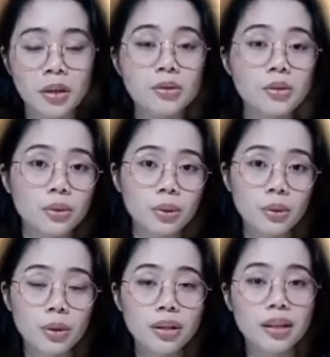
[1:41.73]
So the
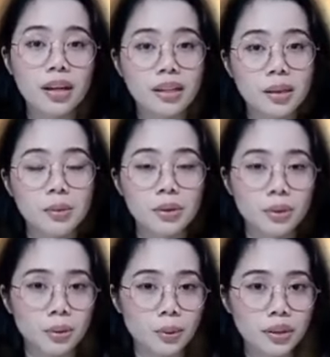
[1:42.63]
Lord led him into
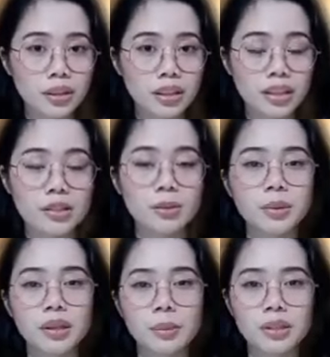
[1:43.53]
the wilderness to
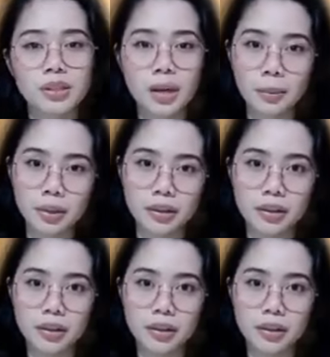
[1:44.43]
become a shepherd.